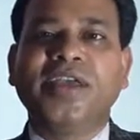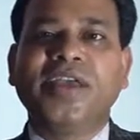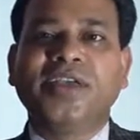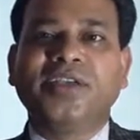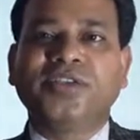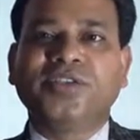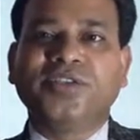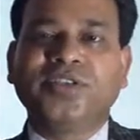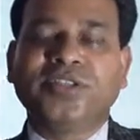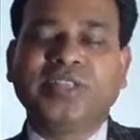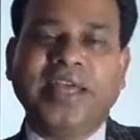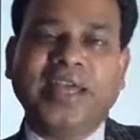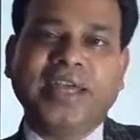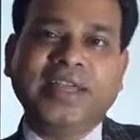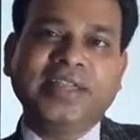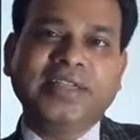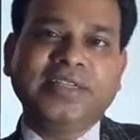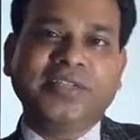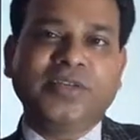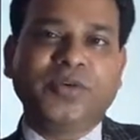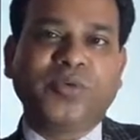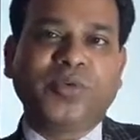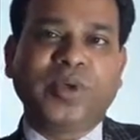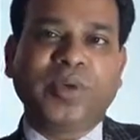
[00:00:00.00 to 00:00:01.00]
So that
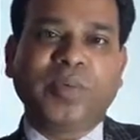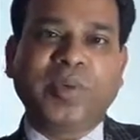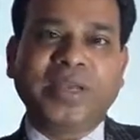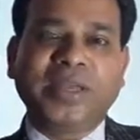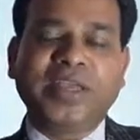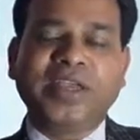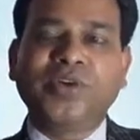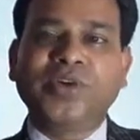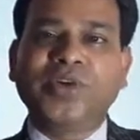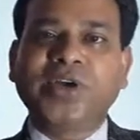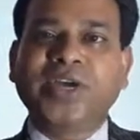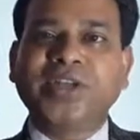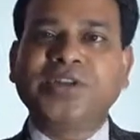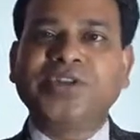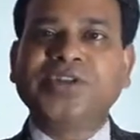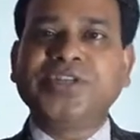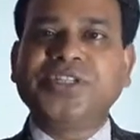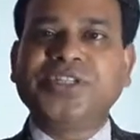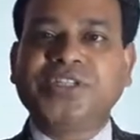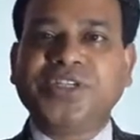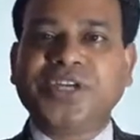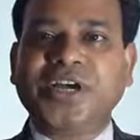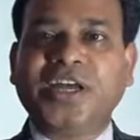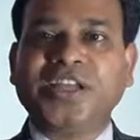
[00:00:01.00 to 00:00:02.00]
is the way, but you
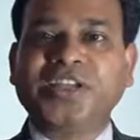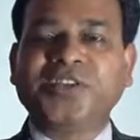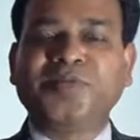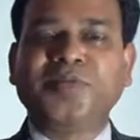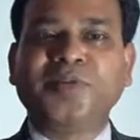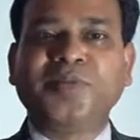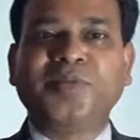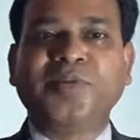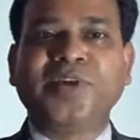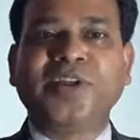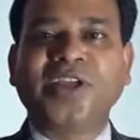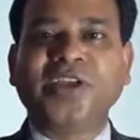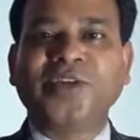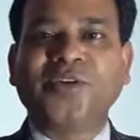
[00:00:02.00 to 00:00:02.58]
cannot judge people,